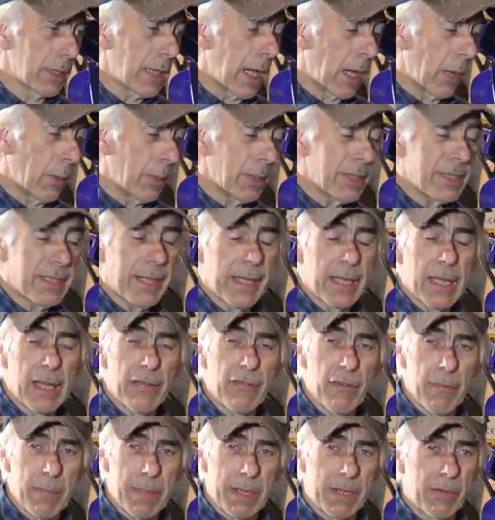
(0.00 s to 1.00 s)
Now, we still
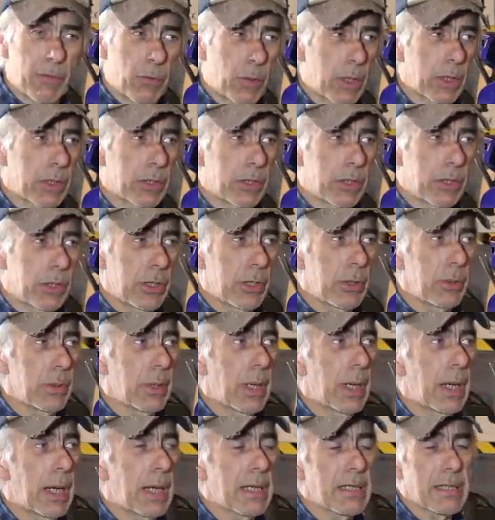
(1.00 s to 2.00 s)
have a bit of work to do.
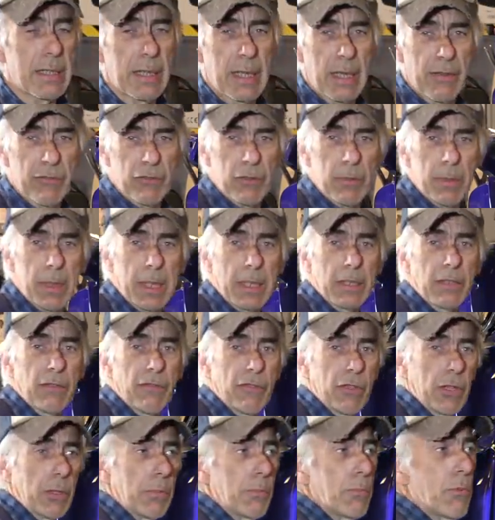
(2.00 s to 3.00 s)
I still have to make the
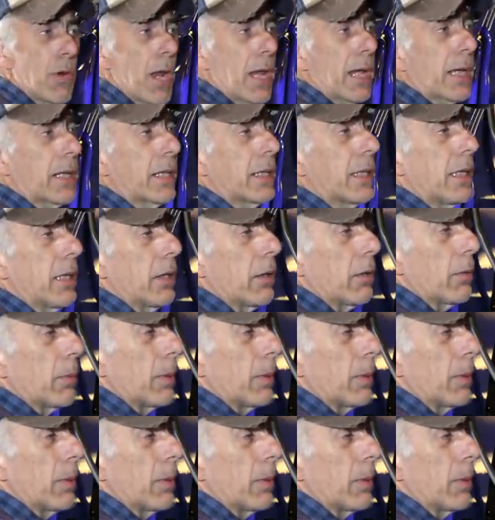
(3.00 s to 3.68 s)
front bracket here.